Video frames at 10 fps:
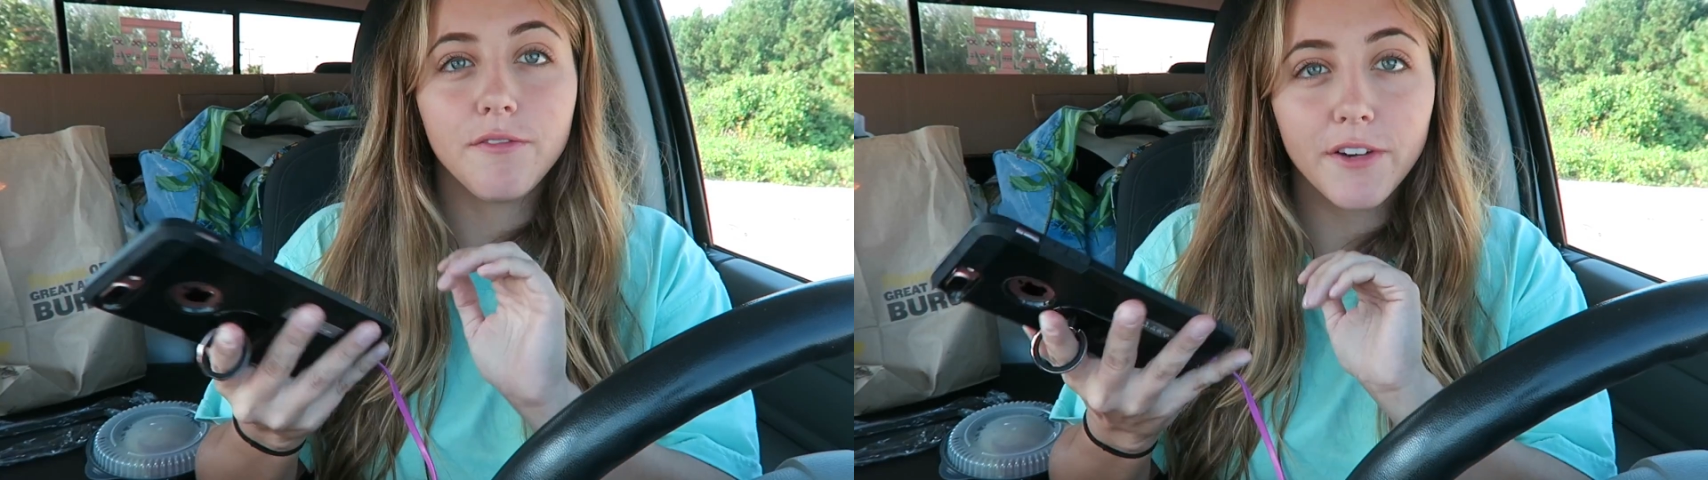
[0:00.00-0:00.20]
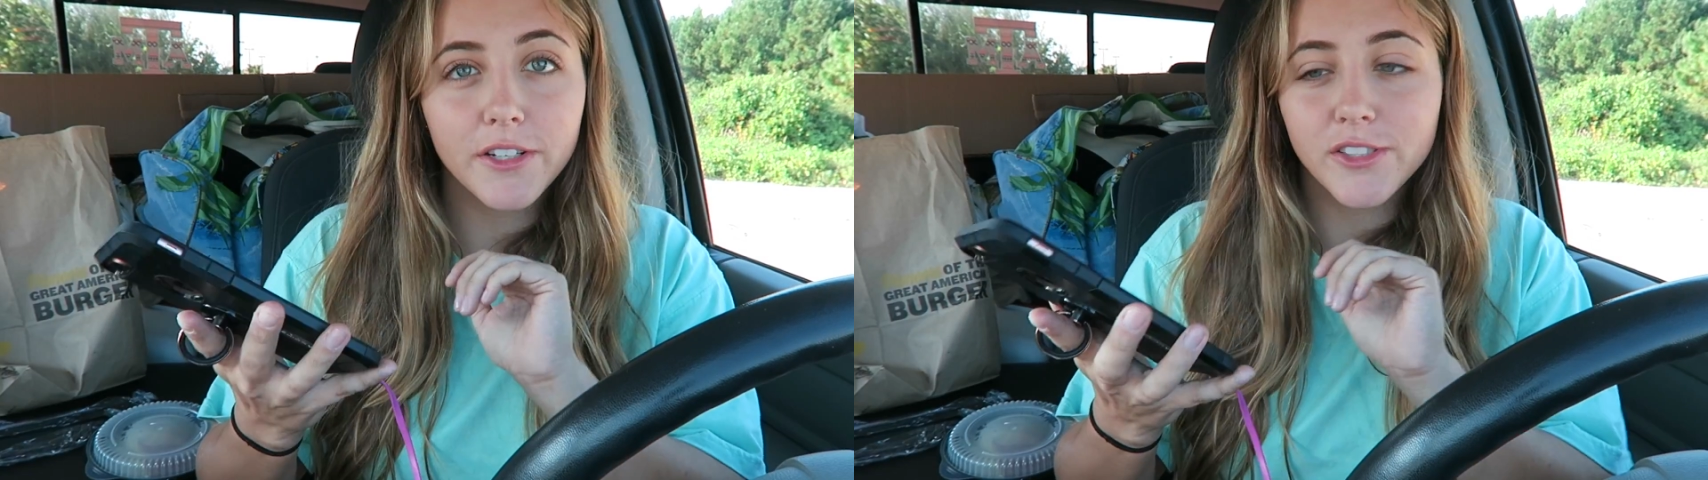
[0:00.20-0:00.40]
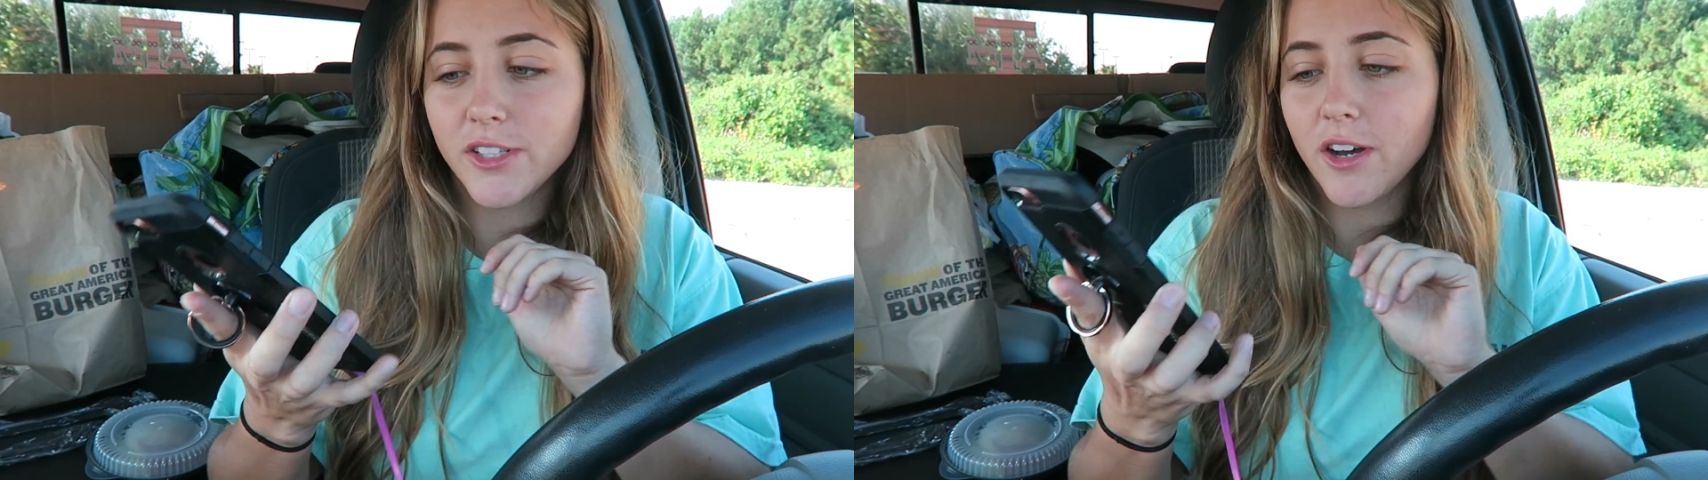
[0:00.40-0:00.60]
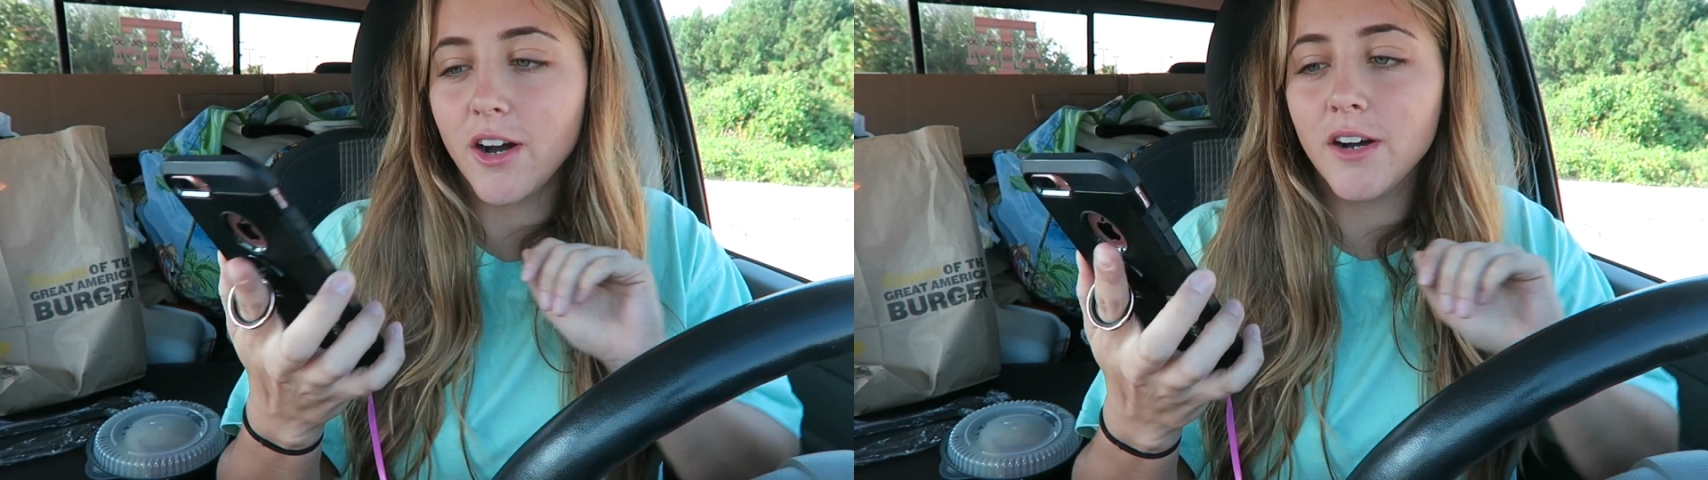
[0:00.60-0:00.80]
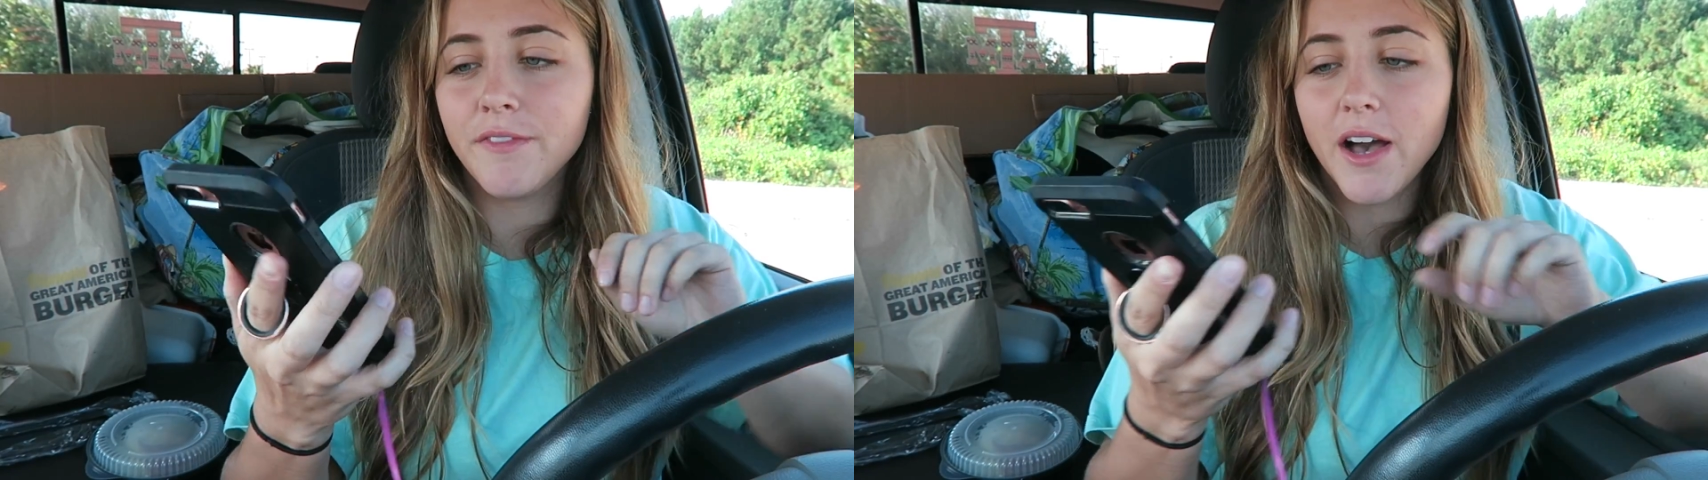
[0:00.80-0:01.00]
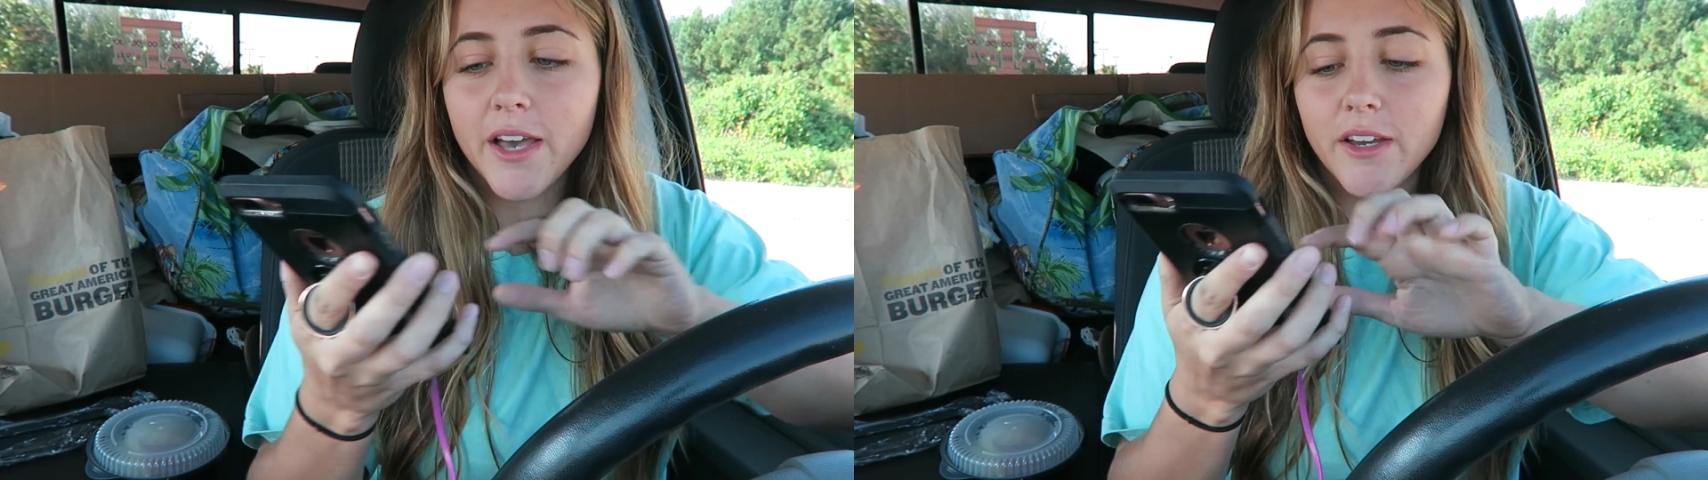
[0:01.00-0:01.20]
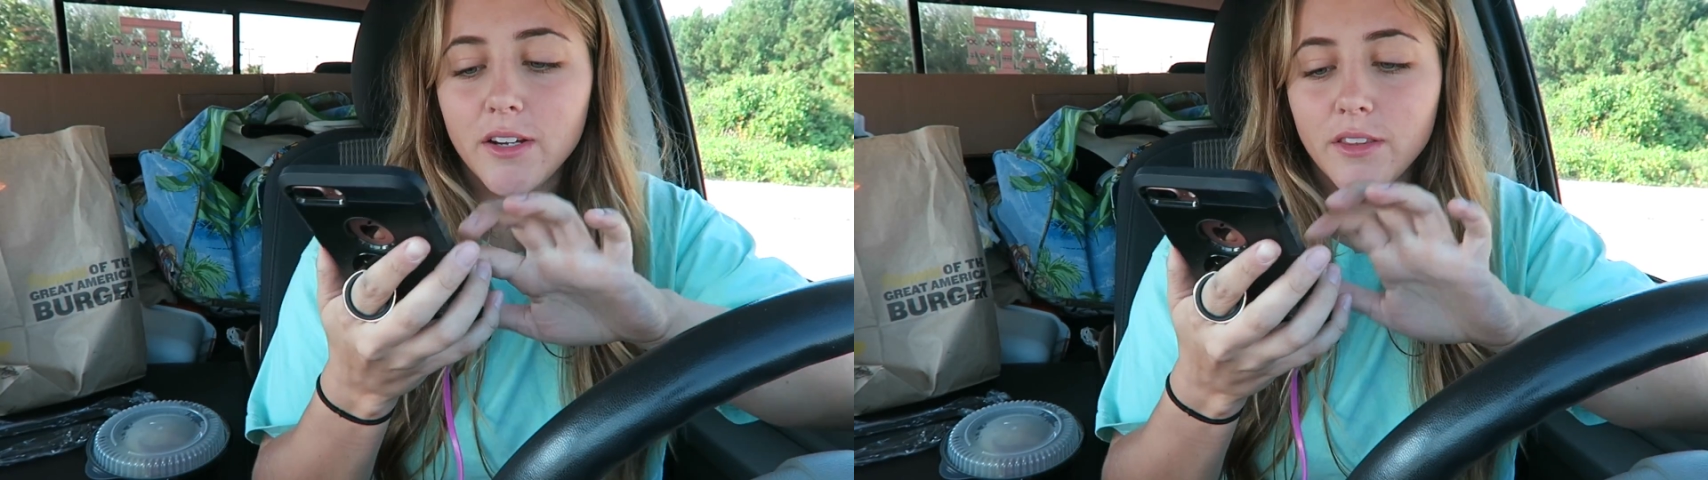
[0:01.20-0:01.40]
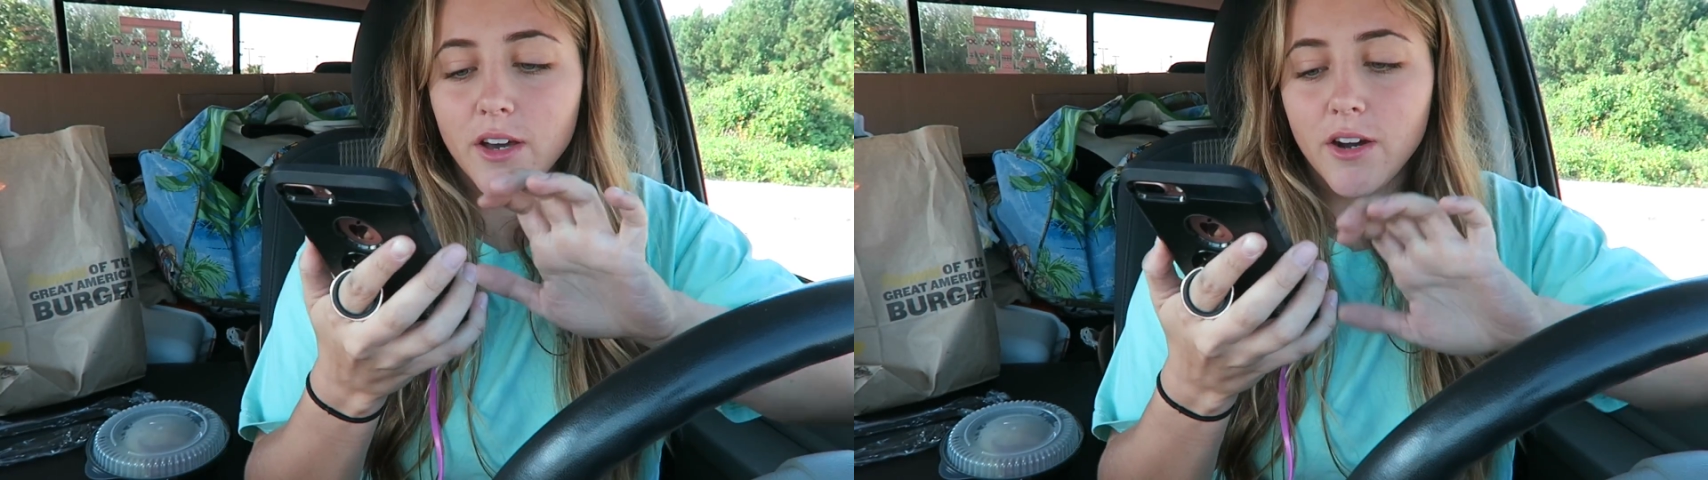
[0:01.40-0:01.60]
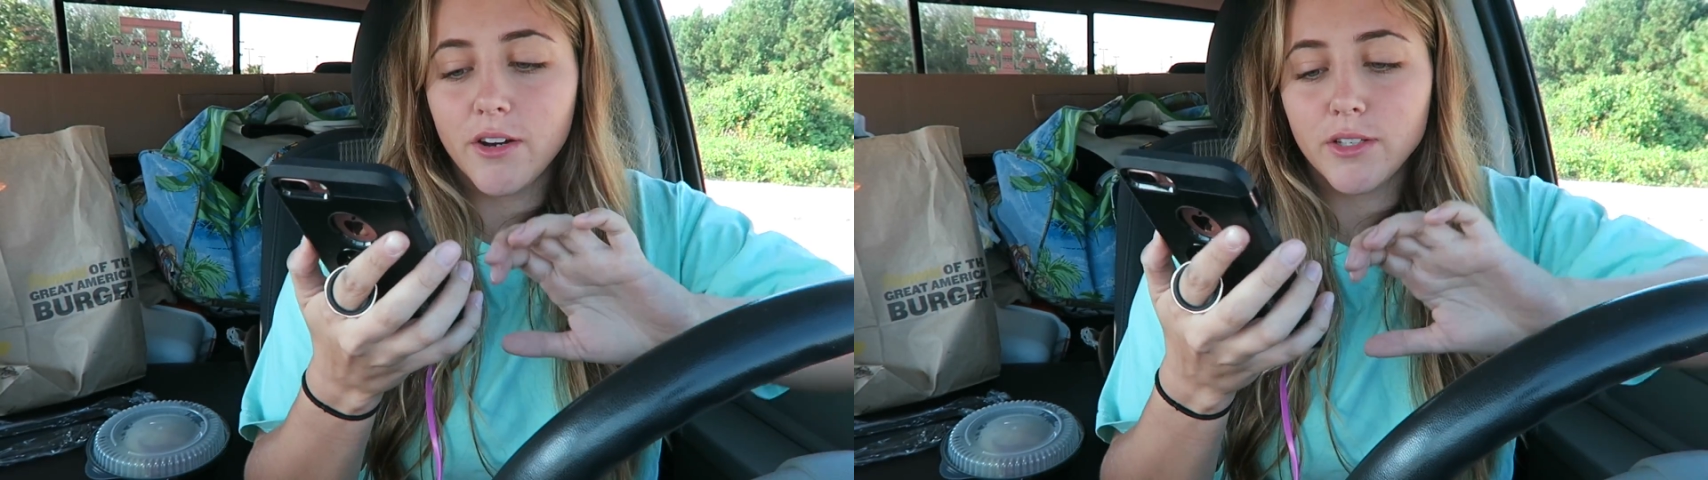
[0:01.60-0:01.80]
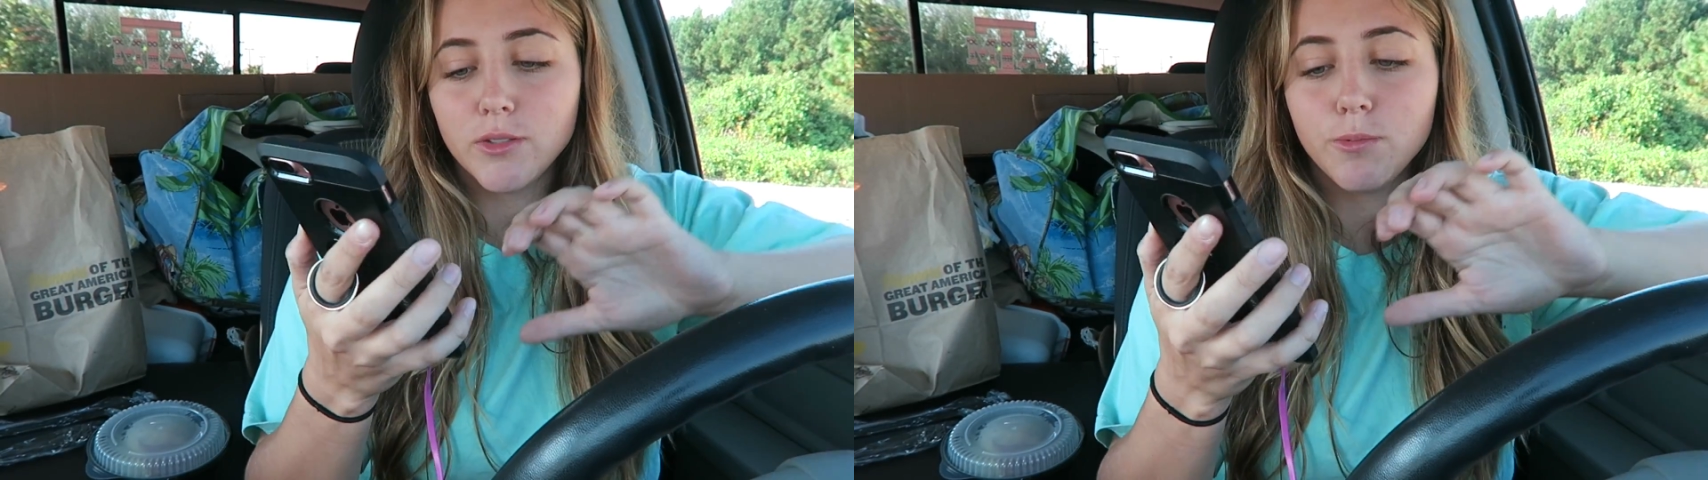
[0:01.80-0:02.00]
First off, I got on the
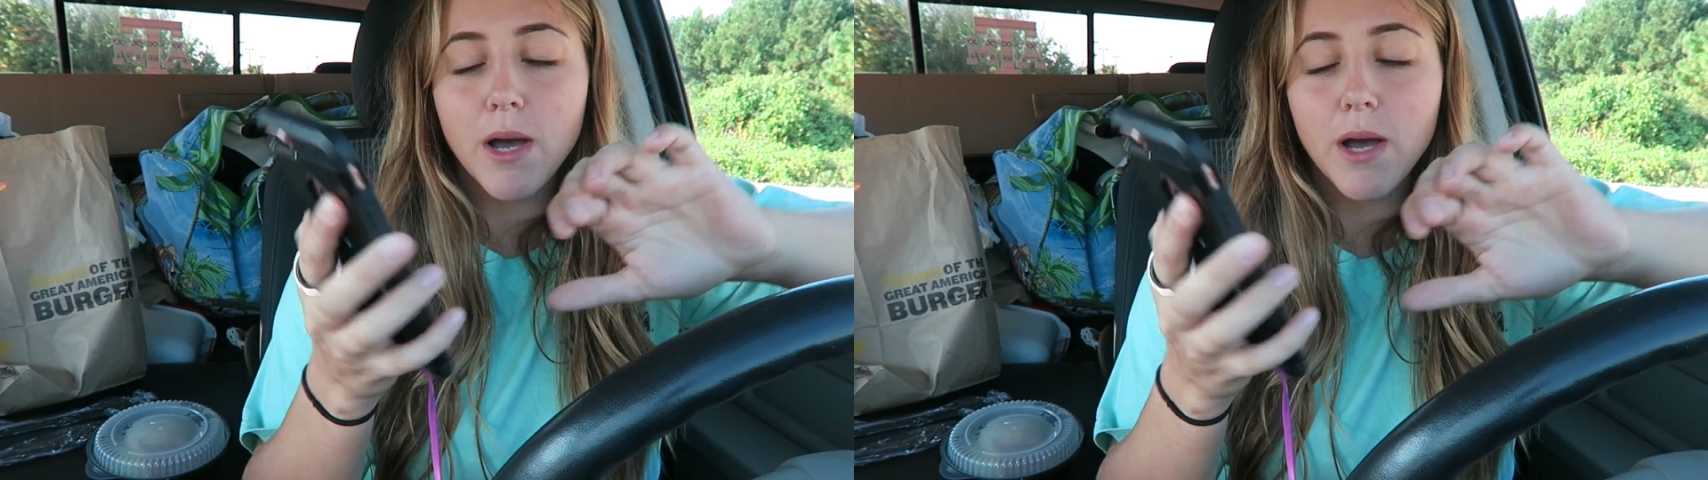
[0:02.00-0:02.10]
Hardee's